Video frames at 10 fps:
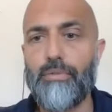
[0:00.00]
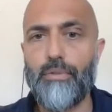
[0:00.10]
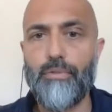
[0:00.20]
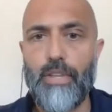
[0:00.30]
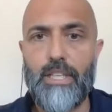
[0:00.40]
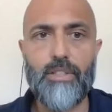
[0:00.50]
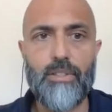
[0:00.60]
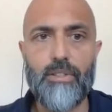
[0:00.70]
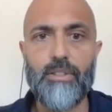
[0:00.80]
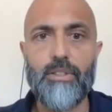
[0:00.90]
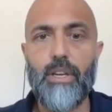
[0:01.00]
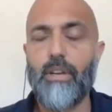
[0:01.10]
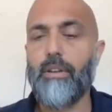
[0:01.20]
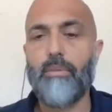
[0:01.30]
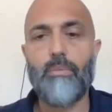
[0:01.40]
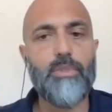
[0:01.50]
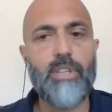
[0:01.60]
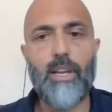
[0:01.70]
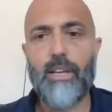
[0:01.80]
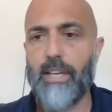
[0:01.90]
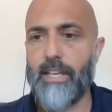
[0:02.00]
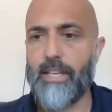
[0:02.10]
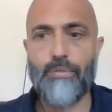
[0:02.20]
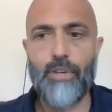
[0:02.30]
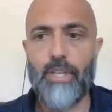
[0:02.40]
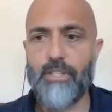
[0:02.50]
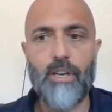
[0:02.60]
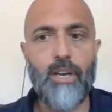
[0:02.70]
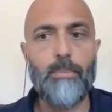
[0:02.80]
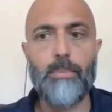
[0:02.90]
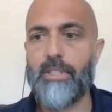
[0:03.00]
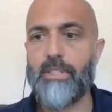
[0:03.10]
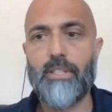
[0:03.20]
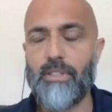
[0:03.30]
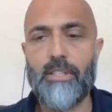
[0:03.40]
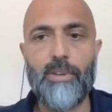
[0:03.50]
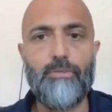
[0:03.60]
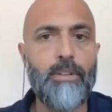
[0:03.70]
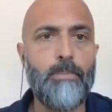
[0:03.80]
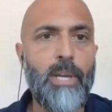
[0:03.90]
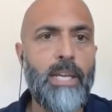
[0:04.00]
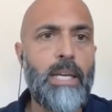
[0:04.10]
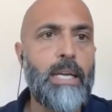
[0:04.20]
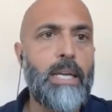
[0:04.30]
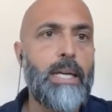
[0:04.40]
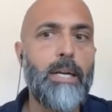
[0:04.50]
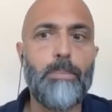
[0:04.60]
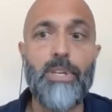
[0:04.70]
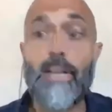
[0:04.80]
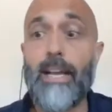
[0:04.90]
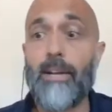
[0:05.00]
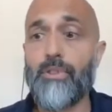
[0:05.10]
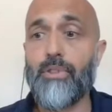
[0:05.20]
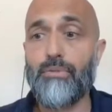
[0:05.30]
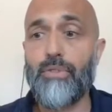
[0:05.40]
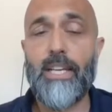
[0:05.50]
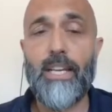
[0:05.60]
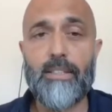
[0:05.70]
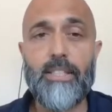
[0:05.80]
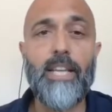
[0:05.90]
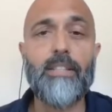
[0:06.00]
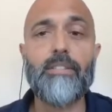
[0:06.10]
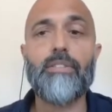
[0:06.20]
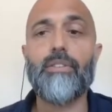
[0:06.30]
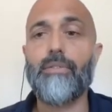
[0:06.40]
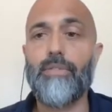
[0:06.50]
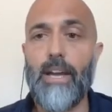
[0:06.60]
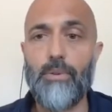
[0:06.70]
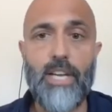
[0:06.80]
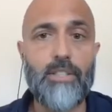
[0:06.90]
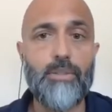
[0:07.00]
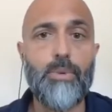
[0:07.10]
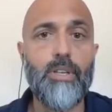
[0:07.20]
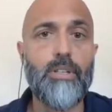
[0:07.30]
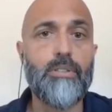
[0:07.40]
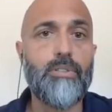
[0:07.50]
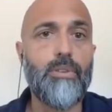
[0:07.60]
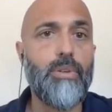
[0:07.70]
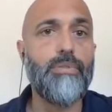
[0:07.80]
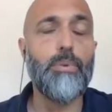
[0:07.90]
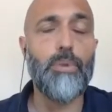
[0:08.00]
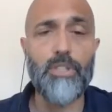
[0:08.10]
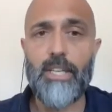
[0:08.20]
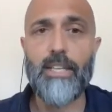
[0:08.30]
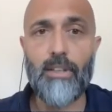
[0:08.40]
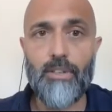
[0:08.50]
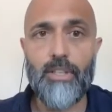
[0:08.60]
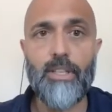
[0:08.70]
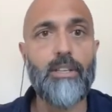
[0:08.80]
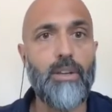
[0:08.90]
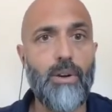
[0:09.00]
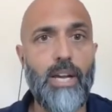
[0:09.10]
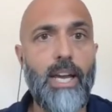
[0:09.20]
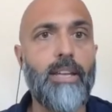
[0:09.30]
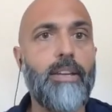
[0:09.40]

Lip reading: features, slightly different each time because it does things a bit randomly. But it allows you to really get a sense of how Dasher works. So if you want to take a look at it, go ahead